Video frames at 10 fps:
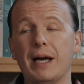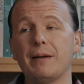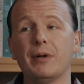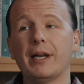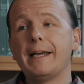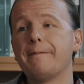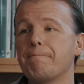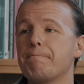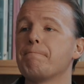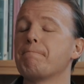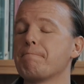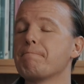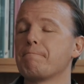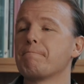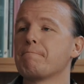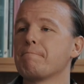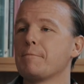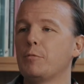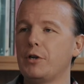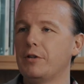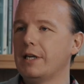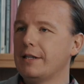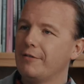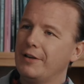and money. What do you think, Davy?